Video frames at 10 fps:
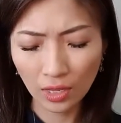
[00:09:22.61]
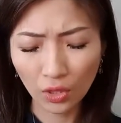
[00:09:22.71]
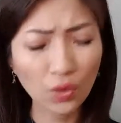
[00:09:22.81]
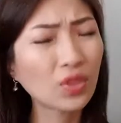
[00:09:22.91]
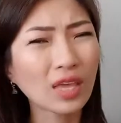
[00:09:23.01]

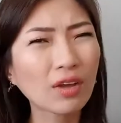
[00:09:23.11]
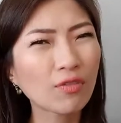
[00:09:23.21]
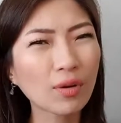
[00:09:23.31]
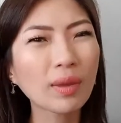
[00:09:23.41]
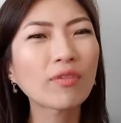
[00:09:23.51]
too thick
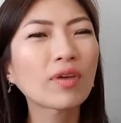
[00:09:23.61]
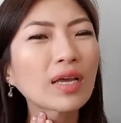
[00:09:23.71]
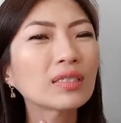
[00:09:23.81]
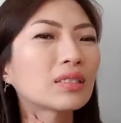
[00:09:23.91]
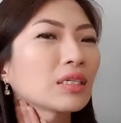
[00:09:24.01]
for my
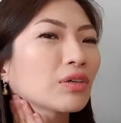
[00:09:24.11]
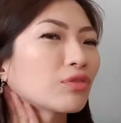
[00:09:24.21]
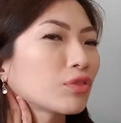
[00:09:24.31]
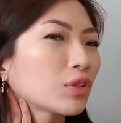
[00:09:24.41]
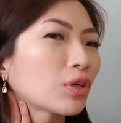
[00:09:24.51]
face, if
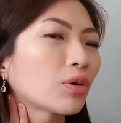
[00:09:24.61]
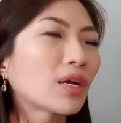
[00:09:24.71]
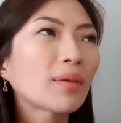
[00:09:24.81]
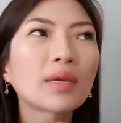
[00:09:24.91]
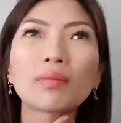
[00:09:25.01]
you know what
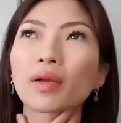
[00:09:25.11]
I mean.